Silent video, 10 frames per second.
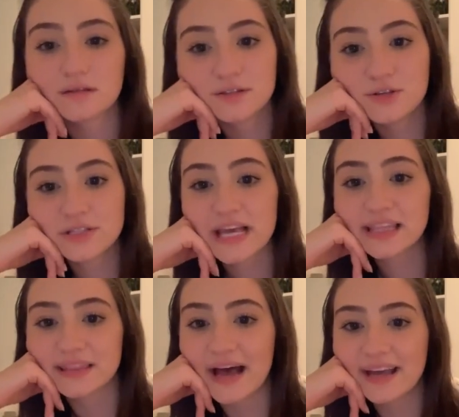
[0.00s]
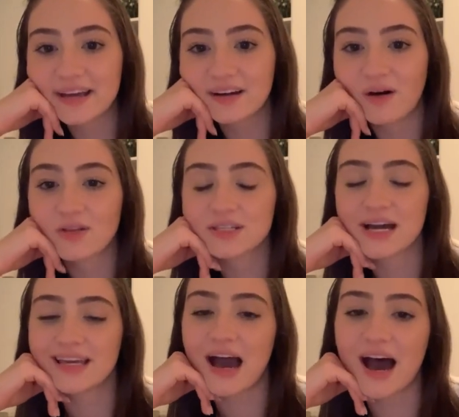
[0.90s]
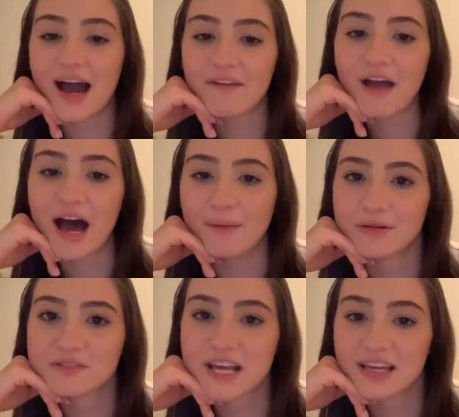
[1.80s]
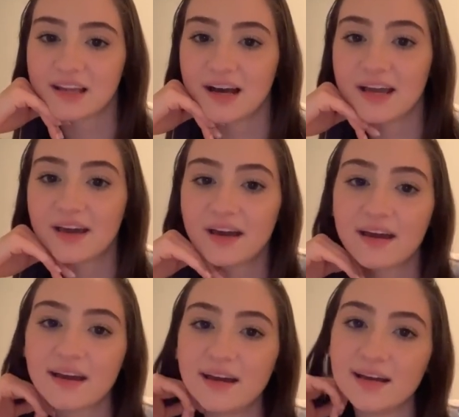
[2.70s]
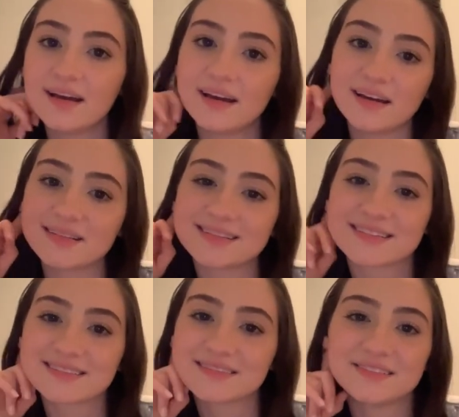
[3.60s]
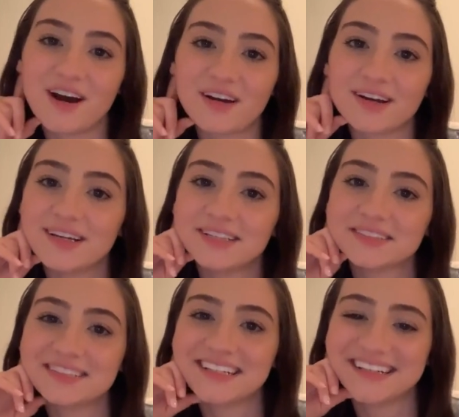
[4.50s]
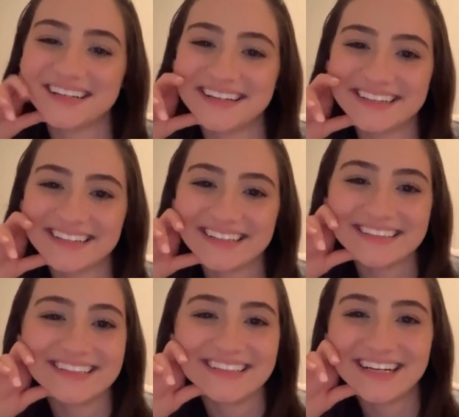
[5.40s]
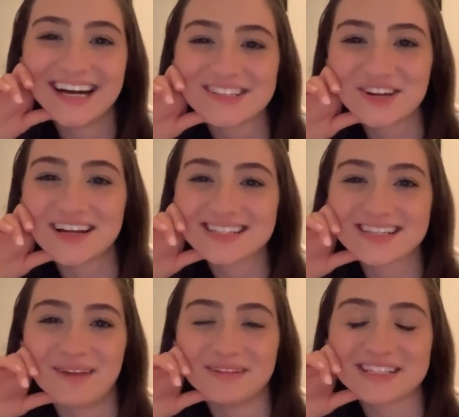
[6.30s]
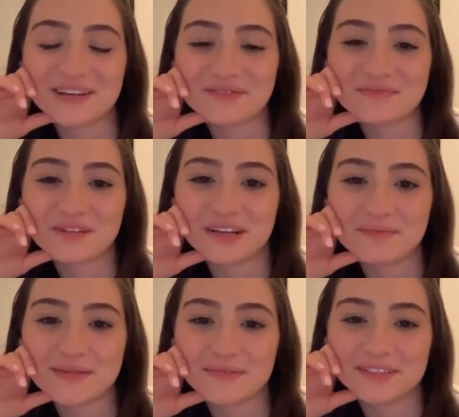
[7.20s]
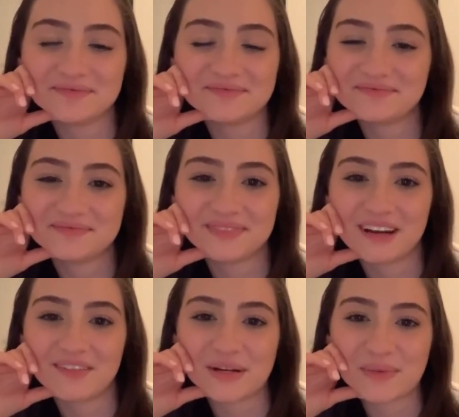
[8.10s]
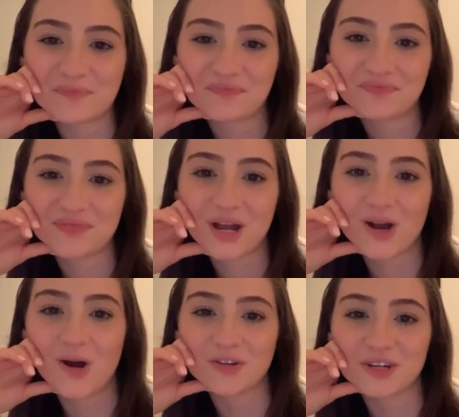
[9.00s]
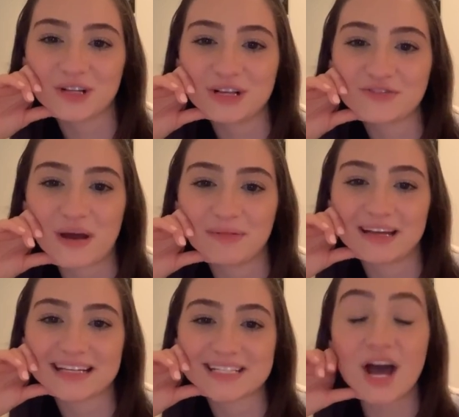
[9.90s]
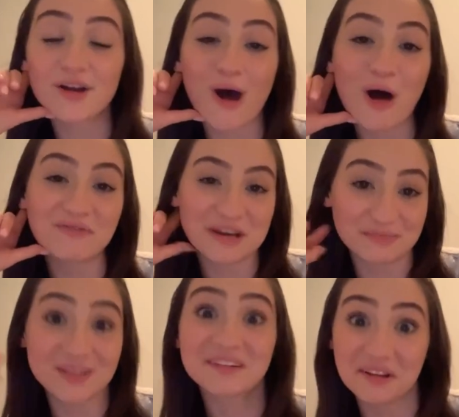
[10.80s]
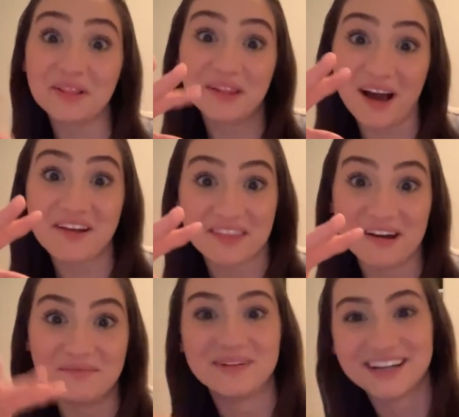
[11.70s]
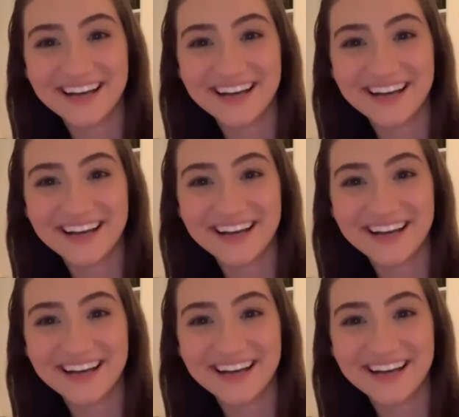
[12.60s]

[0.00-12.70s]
You say like all the time. Yeah, I have a habit of saying like. It's not good. I try to stop myself sometimes, but whatever. Are all your clothes Fabletics? Not all of them, but a lot of them.